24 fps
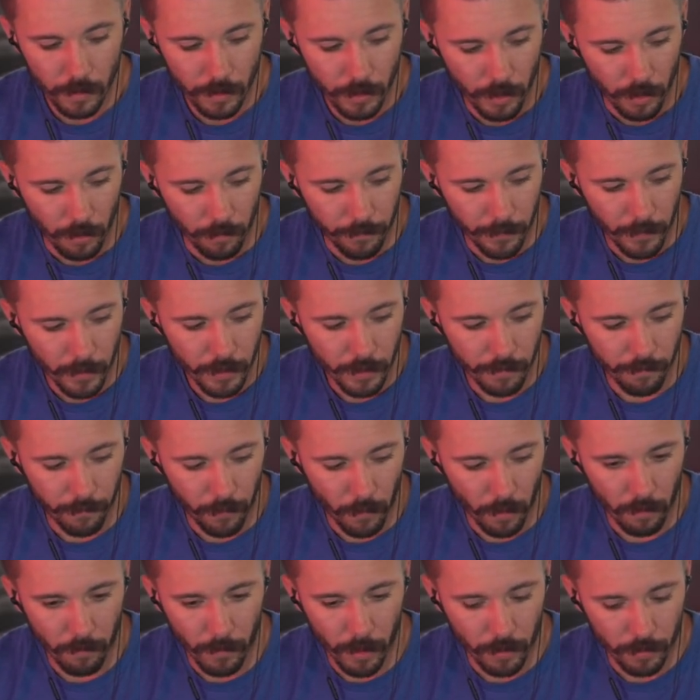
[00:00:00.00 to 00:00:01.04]
So first and
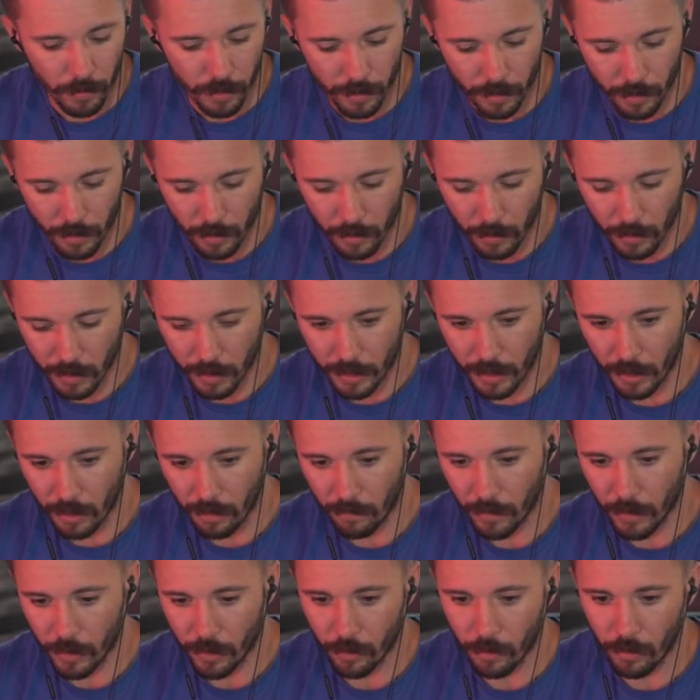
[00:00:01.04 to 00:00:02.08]
foremost, this
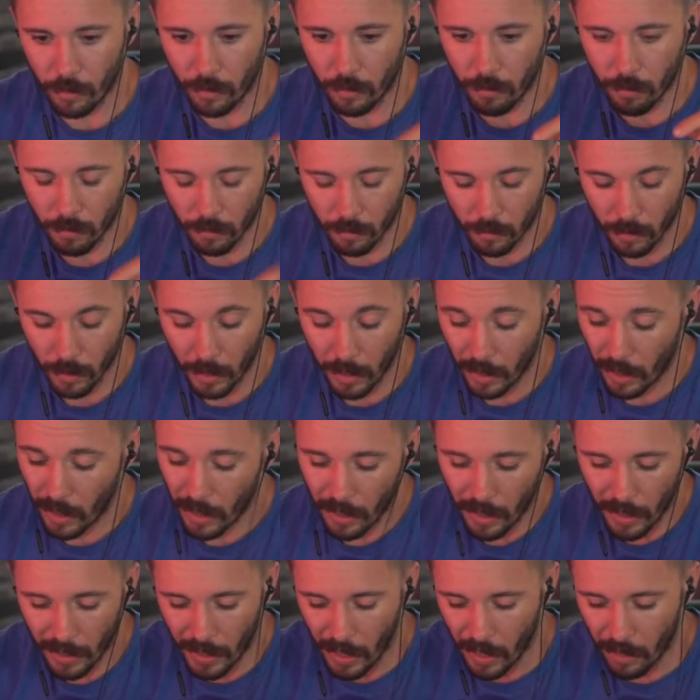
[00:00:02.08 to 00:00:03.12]
individual,
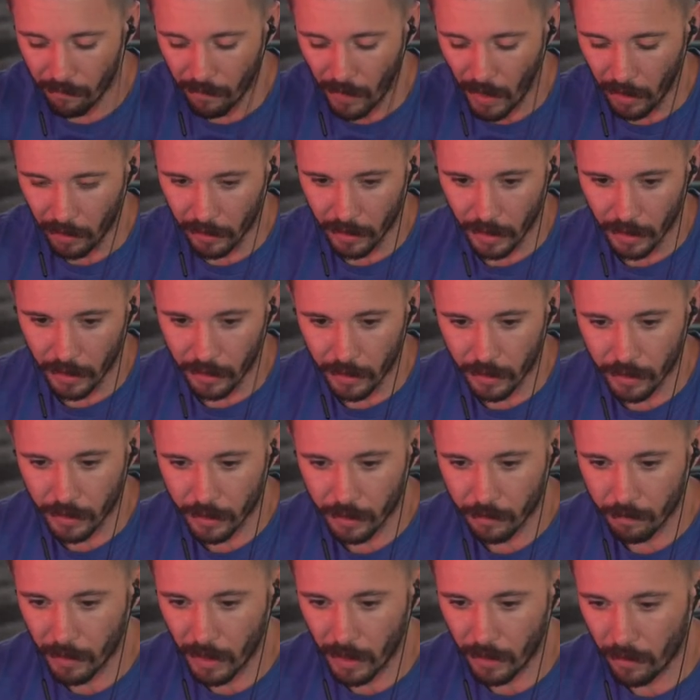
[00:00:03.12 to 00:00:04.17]
and I can't validate
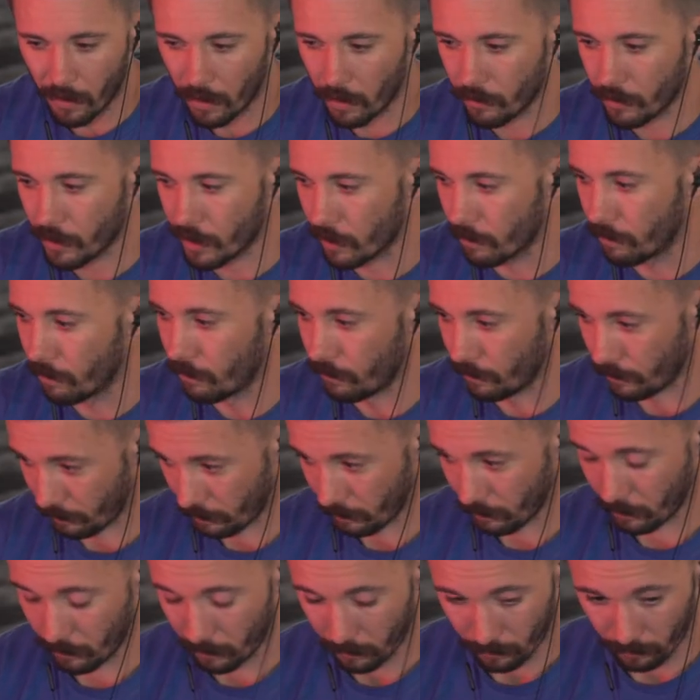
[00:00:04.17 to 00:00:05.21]
this, but I thought it was some
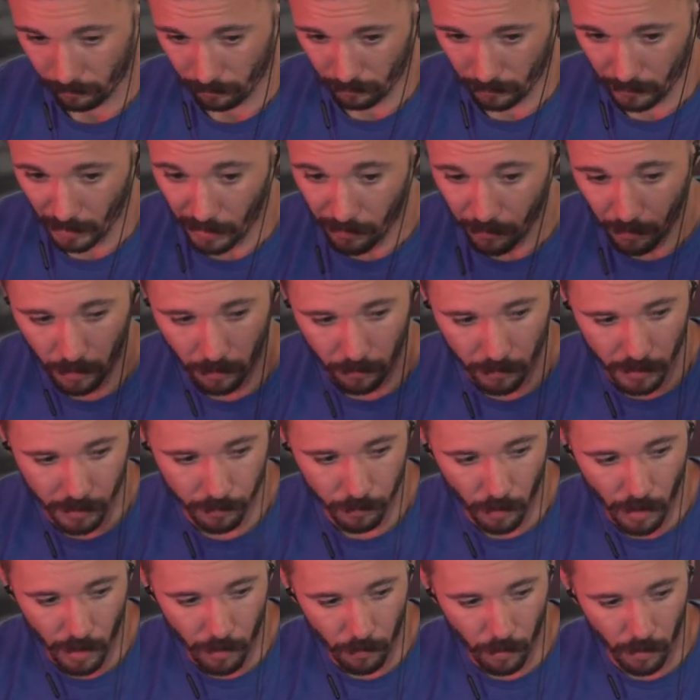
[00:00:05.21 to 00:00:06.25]

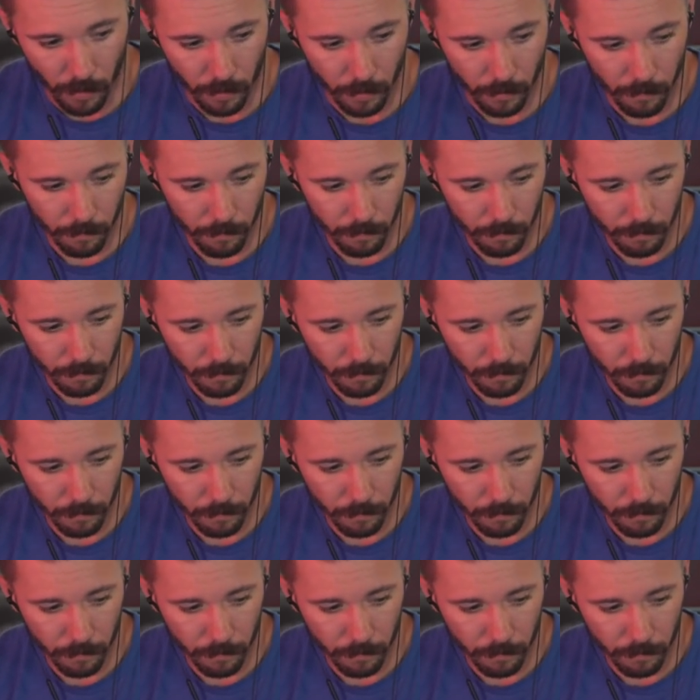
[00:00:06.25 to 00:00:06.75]
great work.